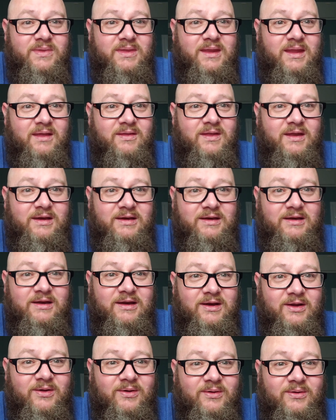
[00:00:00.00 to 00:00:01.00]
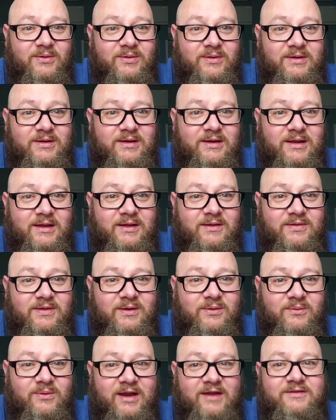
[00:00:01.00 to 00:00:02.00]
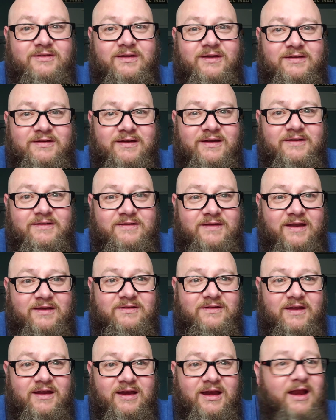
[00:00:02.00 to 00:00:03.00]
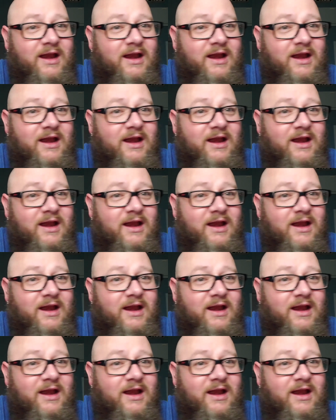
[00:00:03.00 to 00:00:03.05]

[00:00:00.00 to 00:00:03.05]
And then, you know, the restlessness sets in.